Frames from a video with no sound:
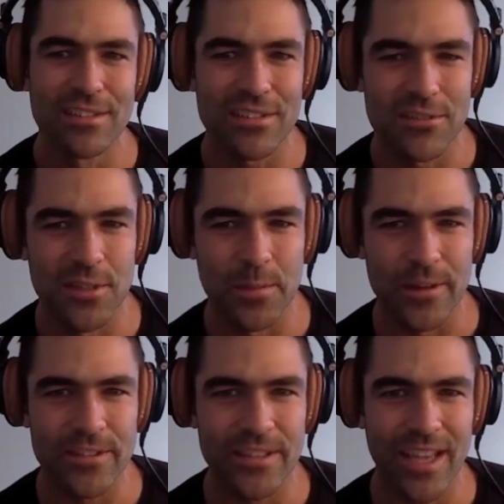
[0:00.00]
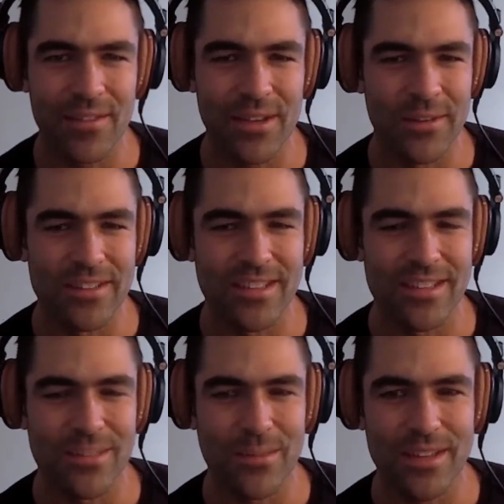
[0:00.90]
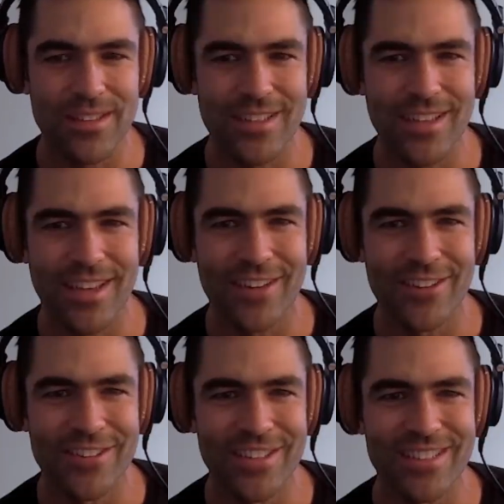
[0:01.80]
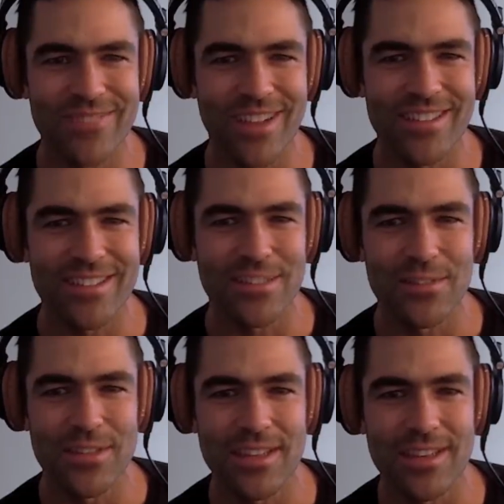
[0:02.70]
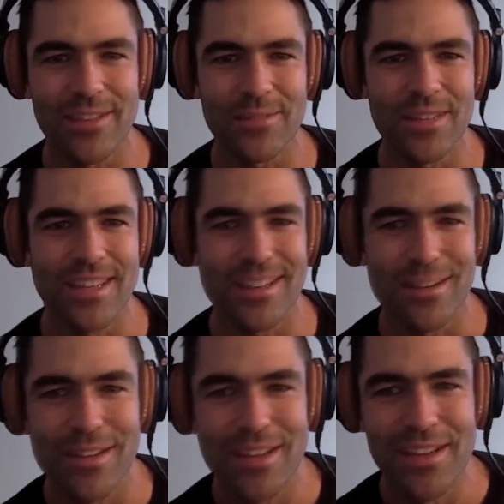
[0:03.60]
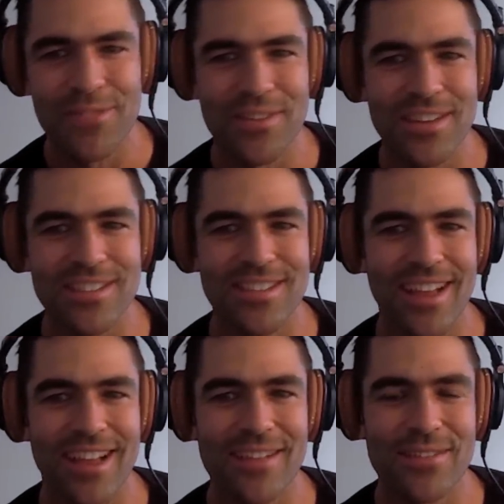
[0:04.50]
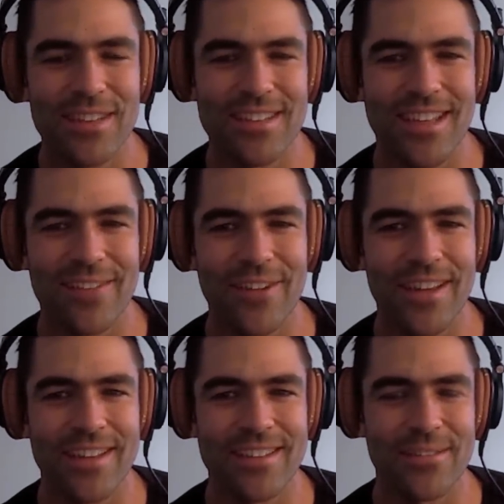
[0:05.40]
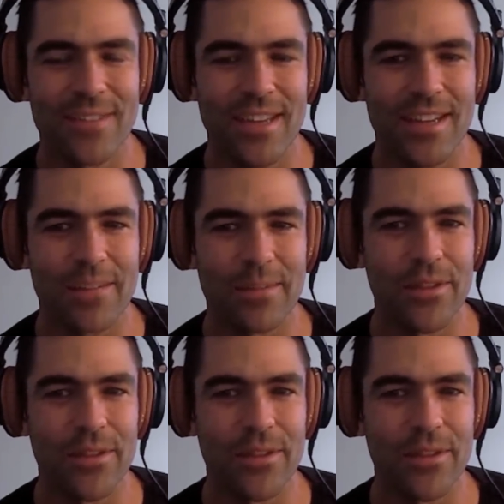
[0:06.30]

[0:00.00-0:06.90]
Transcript: a trooper. She came in with such amazing energy and positivity and helped me kind of finish that race. And we had a couple